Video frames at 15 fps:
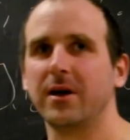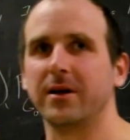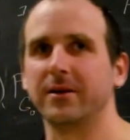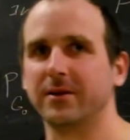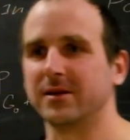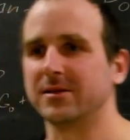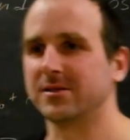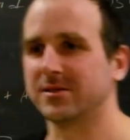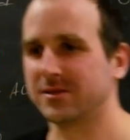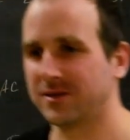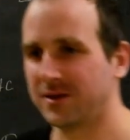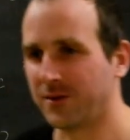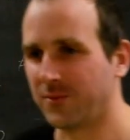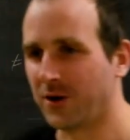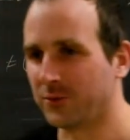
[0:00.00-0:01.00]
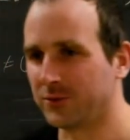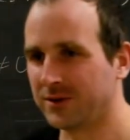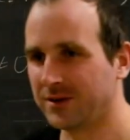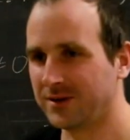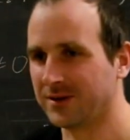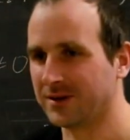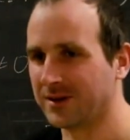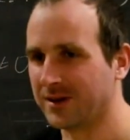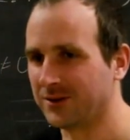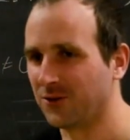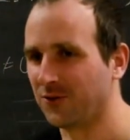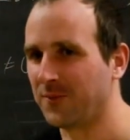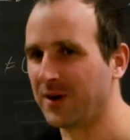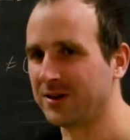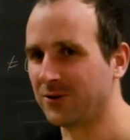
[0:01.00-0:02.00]
and that's about the end
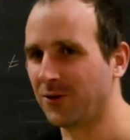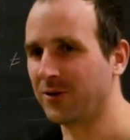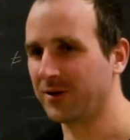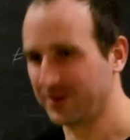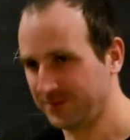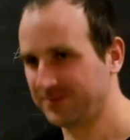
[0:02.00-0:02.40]
of my talk.